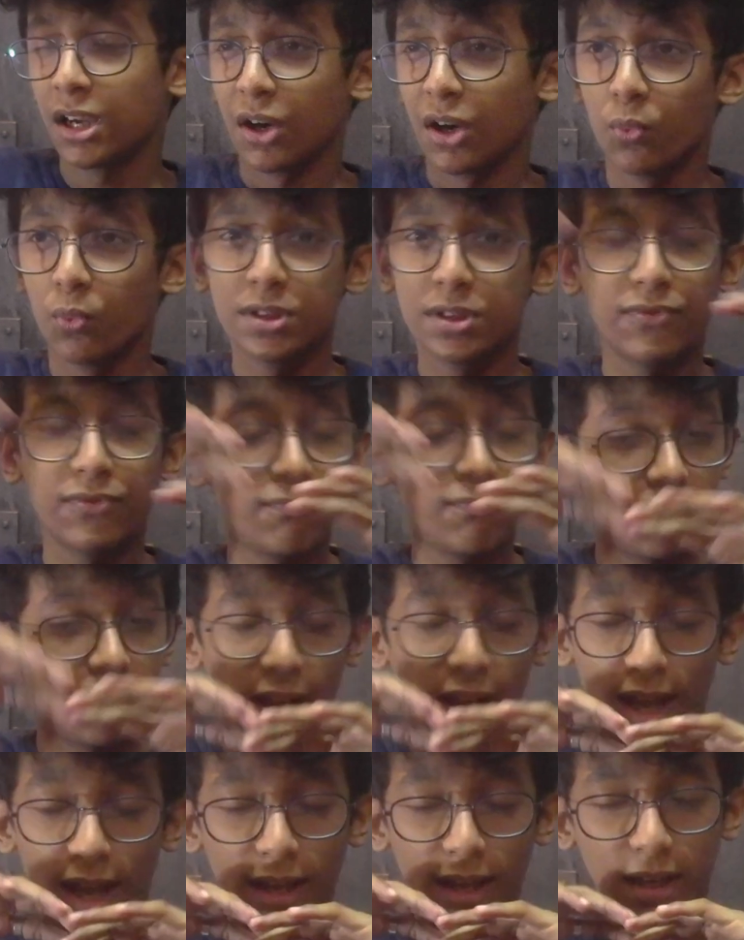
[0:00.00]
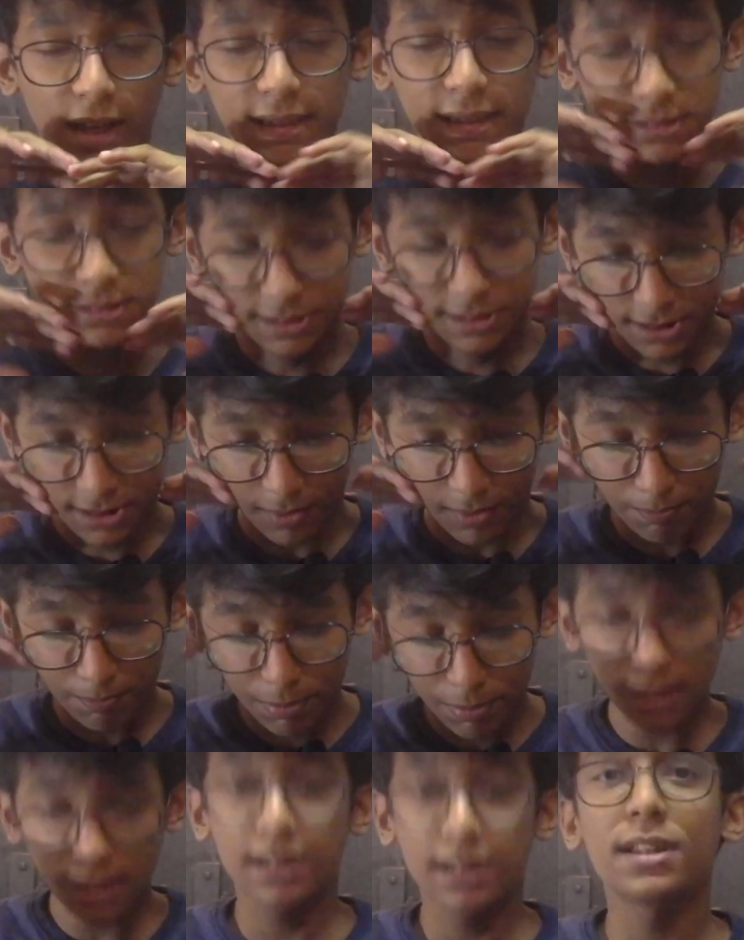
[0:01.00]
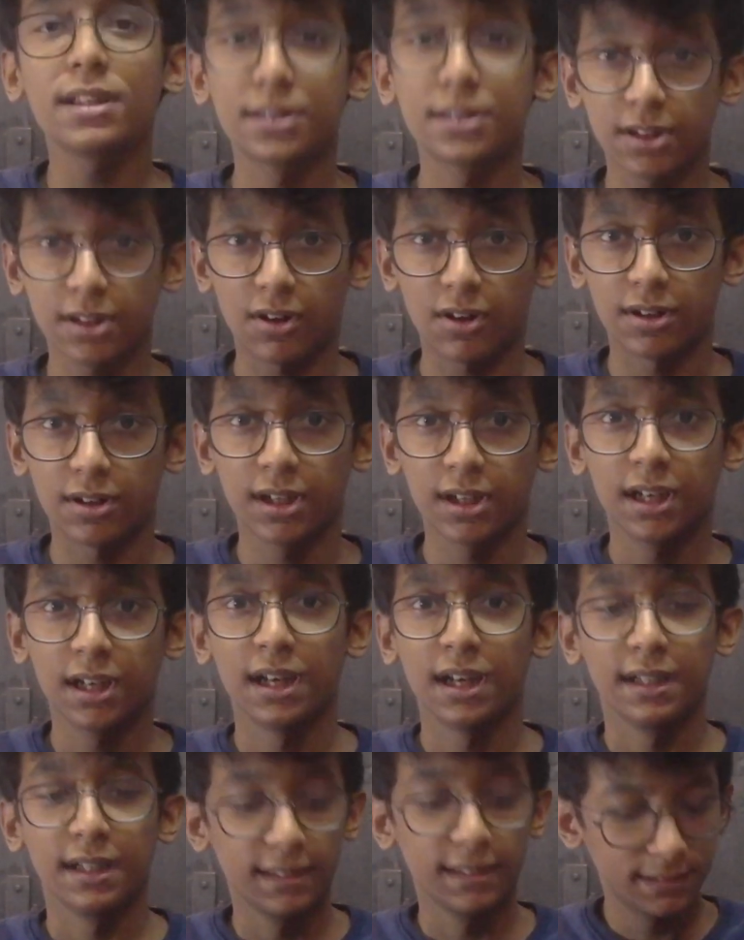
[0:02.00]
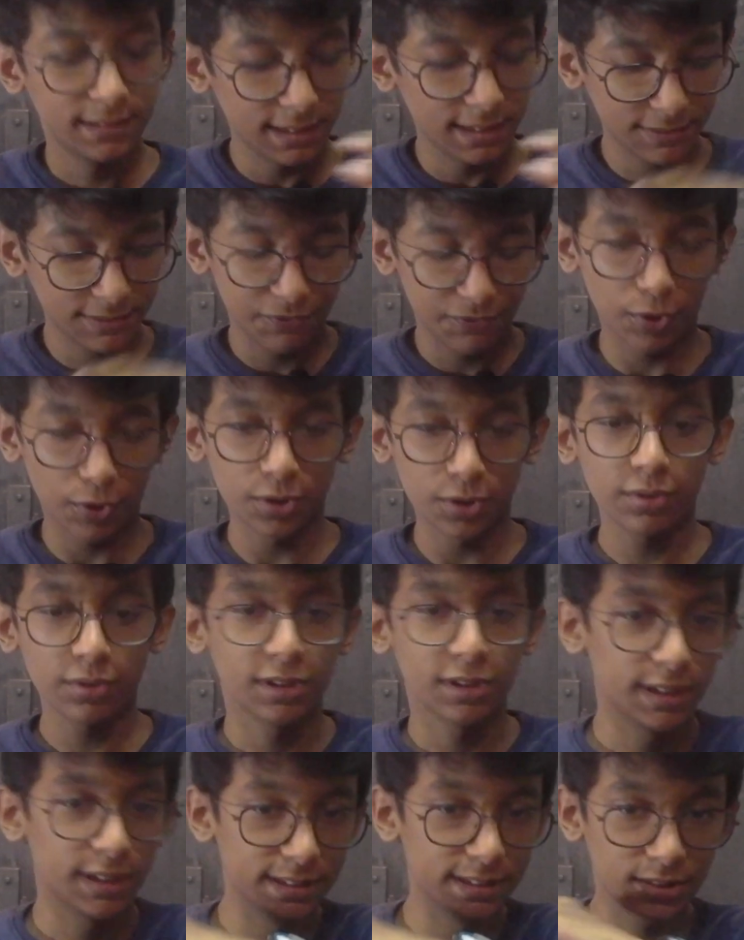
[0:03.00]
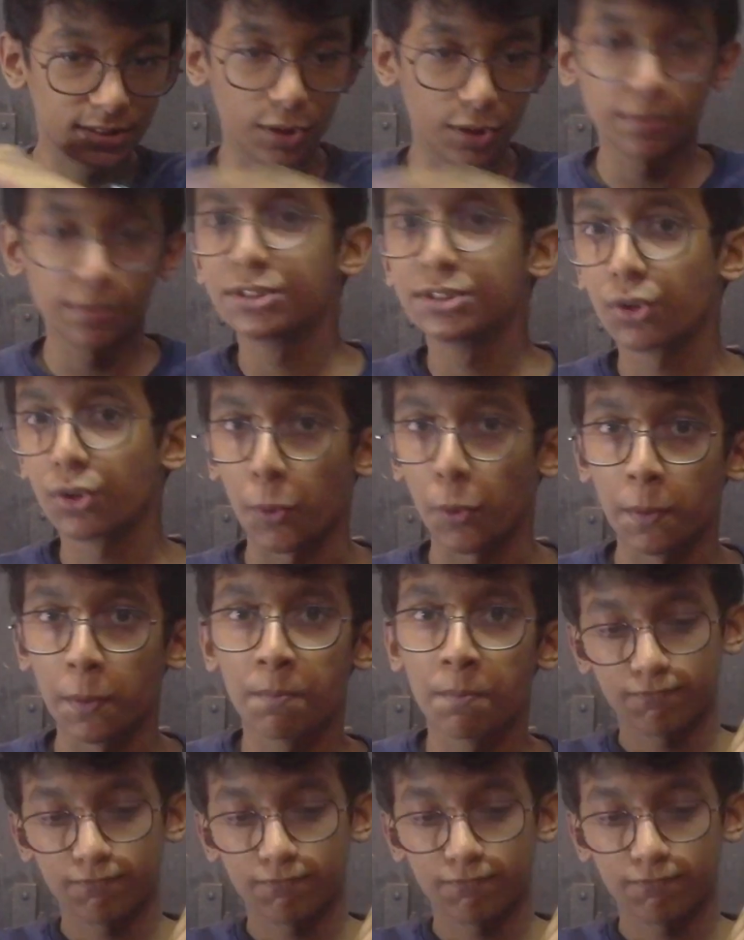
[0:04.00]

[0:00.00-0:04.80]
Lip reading: which I completely thought this photo is going to be screwed.